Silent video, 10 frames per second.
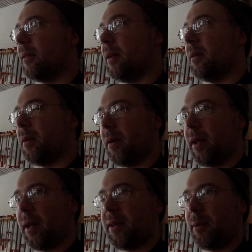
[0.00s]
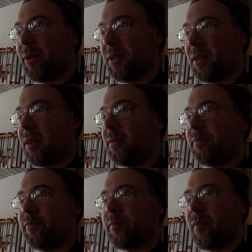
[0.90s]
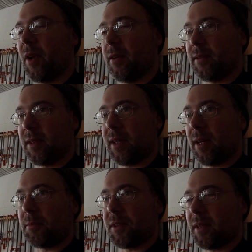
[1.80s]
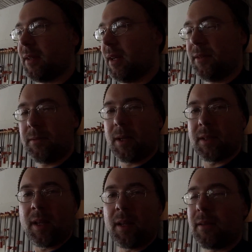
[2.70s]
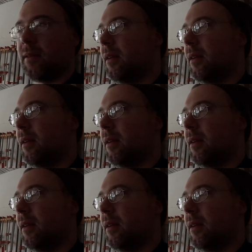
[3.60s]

endure that temperature over time. So I do run the heat.